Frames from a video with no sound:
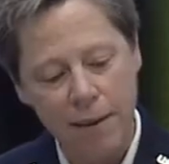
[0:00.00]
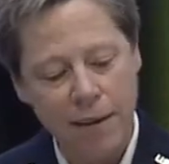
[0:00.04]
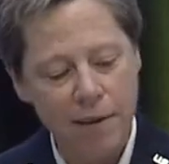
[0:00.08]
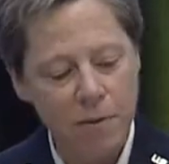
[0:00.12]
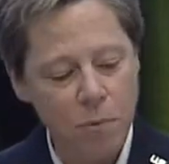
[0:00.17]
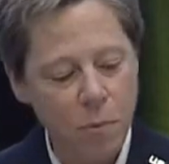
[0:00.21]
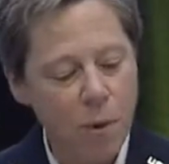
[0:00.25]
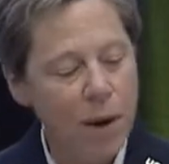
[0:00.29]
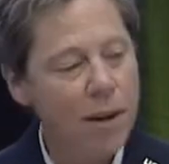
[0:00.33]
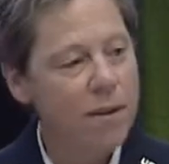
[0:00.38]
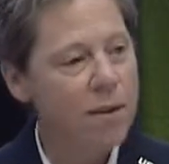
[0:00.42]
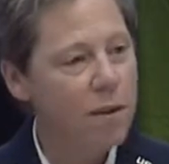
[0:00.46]

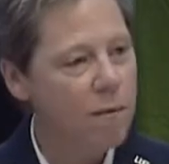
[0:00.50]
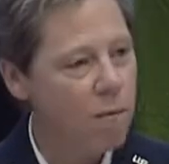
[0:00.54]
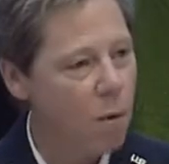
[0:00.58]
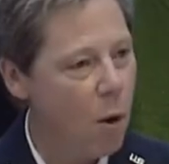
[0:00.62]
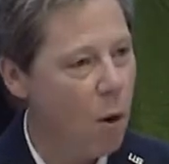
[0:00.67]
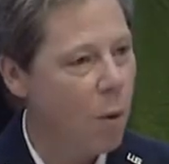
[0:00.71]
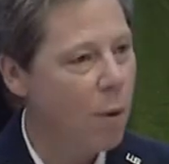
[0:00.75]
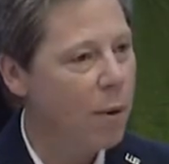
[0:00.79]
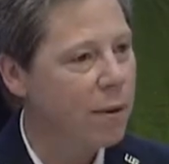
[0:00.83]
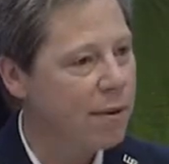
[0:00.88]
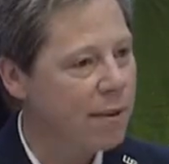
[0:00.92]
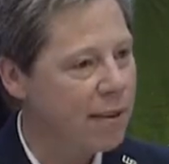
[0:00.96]
this was a
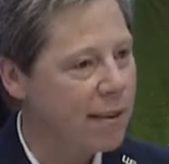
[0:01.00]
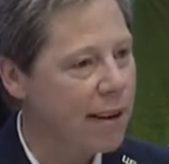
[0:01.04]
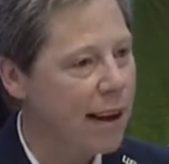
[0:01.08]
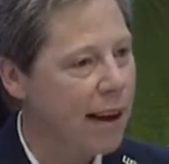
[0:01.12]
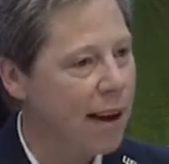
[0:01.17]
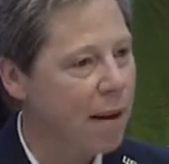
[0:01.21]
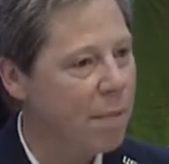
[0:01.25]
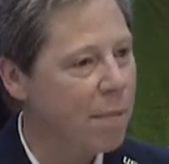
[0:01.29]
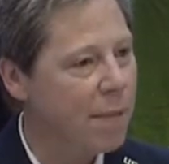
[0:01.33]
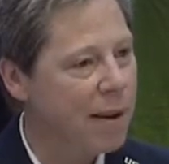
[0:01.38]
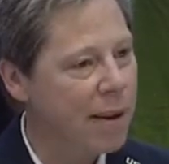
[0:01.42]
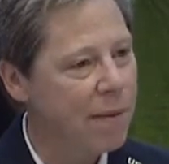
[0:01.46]
forward
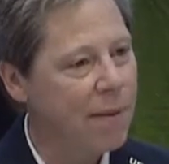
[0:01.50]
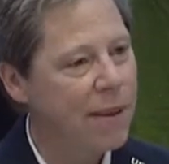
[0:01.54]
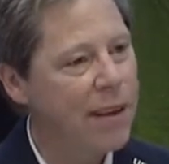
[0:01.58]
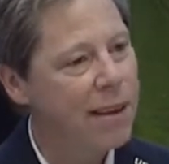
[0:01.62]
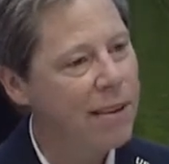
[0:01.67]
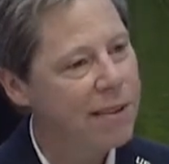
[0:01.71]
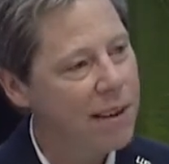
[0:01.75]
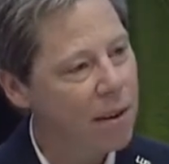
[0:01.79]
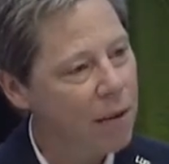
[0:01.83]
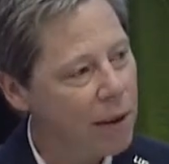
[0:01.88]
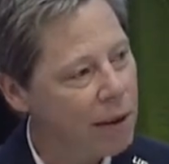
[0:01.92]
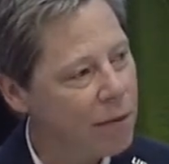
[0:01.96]
step, even
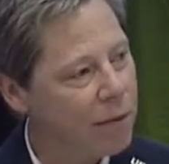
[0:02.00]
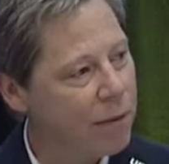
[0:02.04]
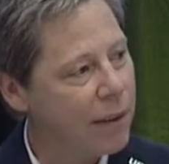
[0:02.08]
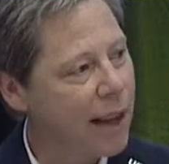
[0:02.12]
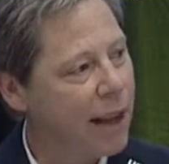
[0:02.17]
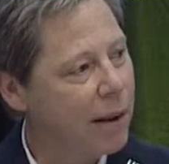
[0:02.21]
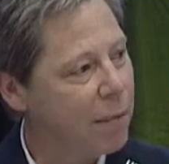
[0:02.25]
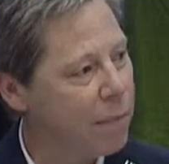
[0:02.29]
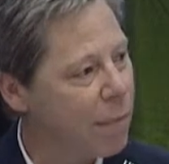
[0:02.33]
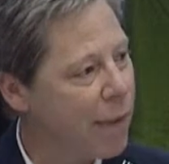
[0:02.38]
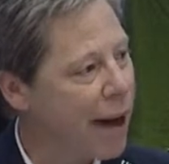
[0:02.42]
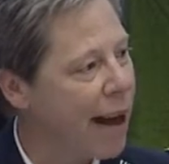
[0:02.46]
as I
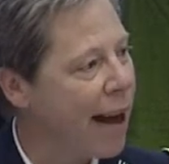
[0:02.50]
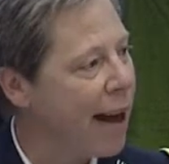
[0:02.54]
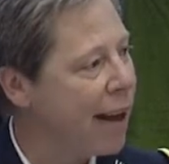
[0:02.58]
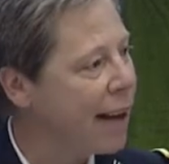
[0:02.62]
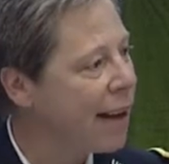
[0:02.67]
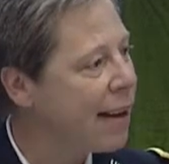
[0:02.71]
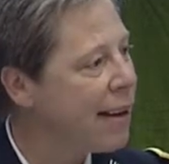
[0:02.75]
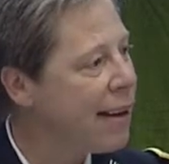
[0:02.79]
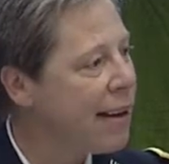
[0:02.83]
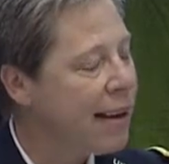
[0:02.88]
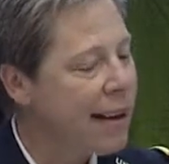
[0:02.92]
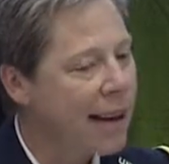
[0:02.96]
reflect
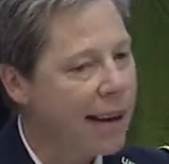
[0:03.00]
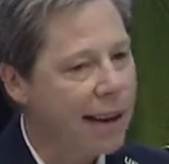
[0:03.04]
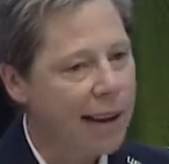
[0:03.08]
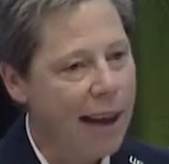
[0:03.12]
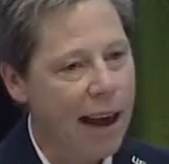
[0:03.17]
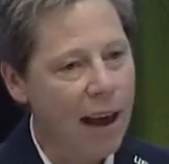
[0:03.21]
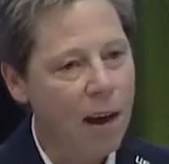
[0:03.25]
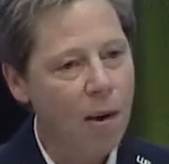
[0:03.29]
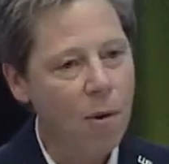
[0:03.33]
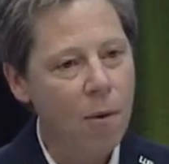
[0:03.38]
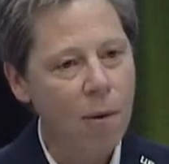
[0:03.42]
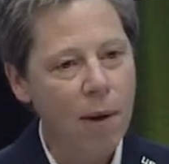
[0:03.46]
back at
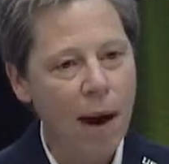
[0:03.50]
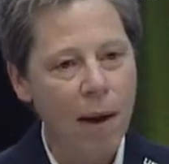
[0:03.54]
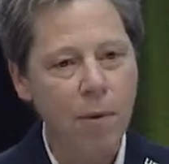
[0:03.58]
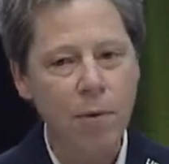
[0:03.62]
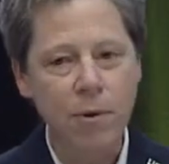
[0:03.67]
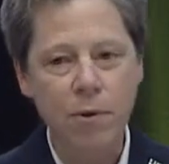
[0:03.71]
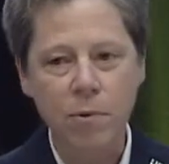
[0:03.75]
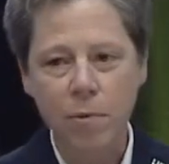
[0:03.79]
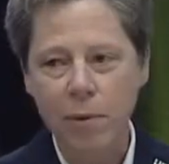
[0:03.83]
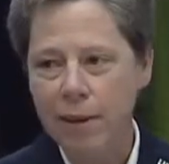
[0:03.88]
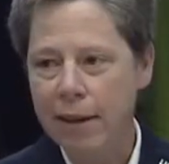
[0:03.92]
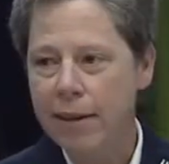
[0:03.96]
how I
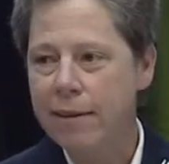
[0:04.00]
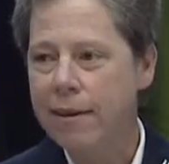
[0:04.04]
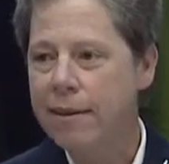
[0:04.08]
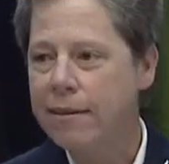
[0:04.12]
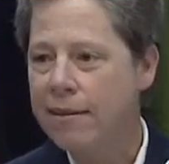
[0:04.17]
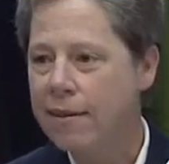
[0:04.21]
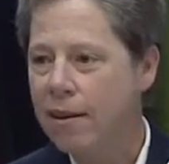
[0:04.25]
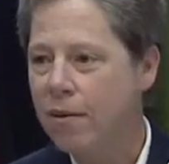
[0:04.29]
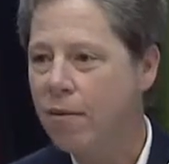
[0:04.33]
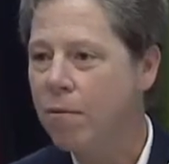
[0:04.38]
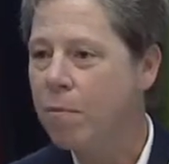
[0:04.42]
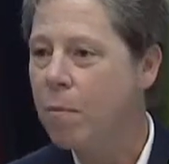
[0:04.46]
was willing to
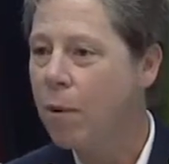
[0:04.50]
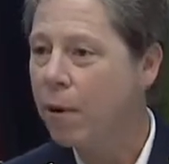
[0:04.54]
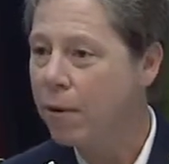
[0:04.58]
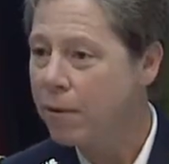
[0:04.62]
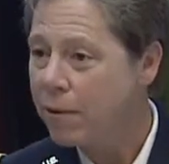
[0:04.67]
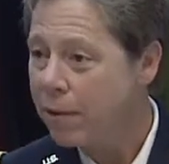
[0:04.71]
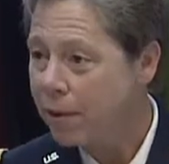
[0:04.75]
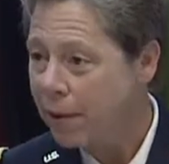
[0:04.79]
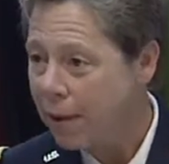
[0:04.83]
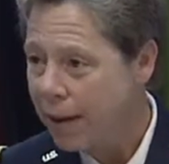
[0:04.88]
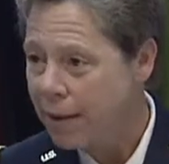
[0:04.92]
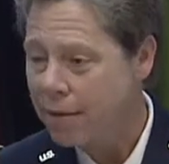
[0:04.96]

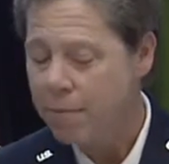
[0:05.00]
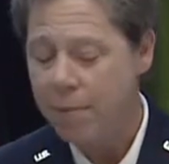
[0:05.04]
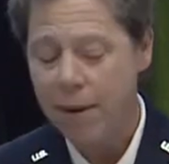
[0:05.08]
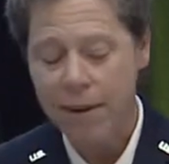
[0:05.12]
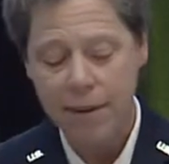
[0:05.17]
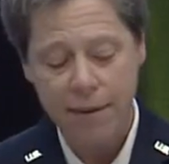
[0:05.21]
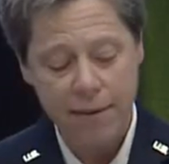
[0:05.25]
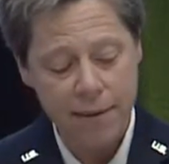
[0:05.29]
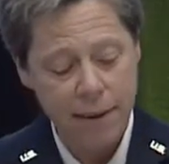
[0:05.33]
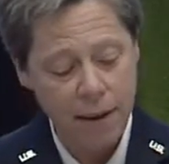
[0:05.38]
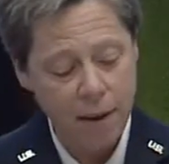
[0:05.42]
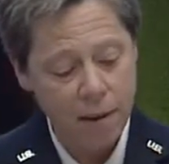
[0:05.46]
self-marginalize
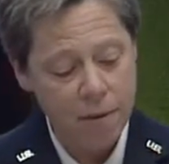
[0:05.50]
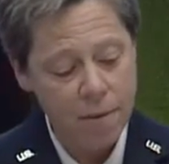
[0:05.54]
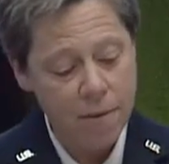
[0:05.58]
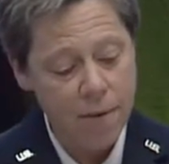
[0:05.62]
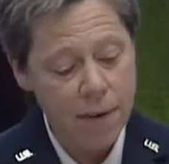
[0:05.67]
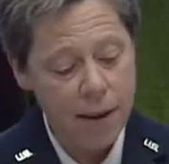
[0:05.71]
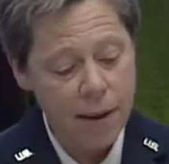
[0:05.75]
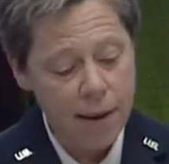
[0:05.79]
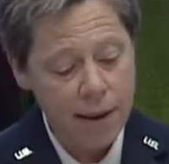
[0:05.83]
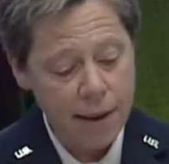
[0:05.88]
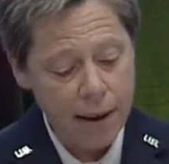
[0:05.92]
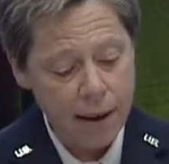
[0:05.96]
myself
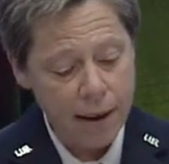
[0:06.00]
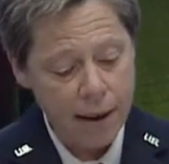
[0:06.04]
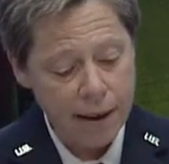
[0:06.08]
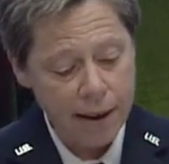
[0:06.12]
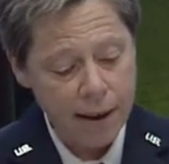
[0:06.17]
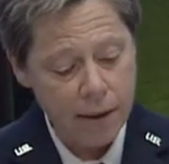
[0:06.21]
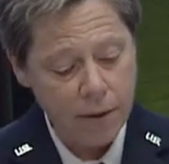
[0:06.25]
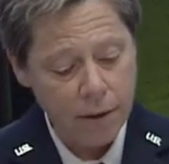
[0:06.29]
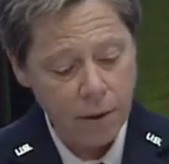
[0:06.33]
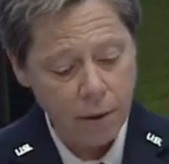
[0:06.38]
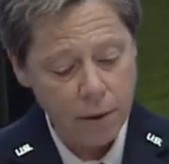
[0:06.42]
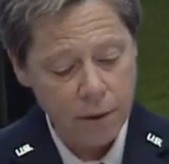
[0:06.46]

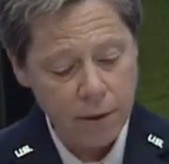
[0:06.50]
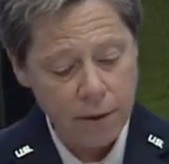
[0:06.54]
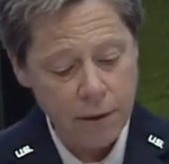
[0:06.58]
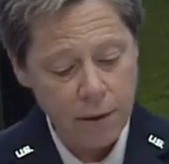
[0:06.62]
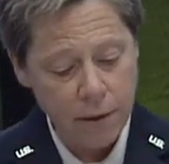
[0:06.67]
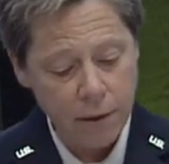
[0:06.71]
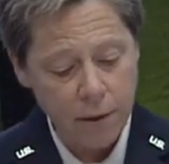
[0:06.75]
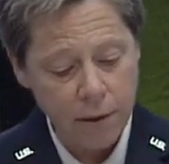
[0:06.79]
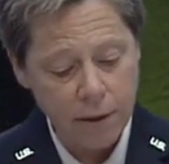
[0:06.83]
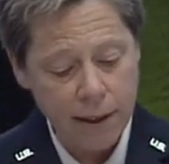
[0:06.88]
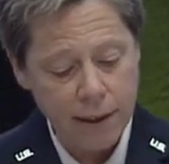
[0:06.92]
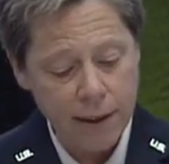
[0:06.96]
in the
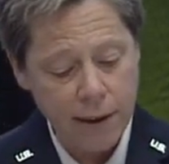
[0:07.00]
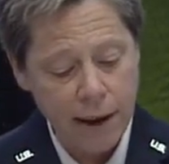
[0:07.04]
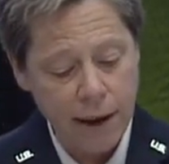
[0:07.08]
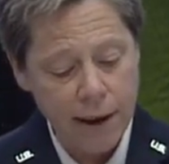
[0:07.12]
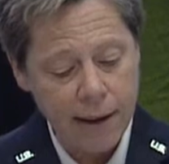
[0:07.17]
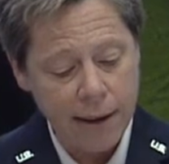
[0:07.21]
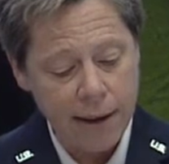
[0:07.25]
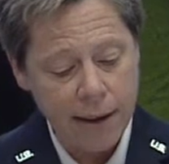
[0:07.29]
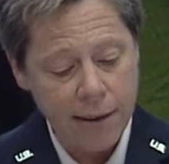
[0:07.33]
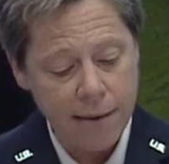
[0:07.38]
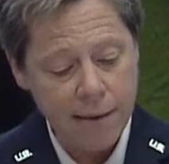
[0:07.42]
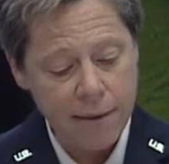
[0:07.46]
early
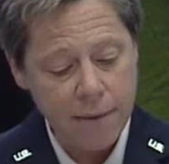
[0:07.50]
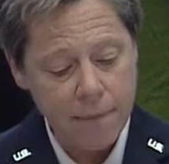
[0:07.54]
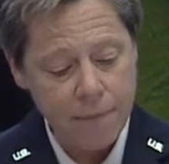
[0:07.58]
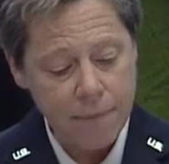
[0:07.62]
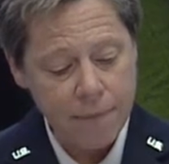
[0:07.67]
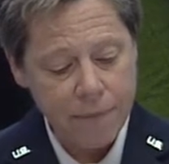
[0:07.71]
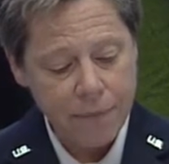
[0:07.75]
90s.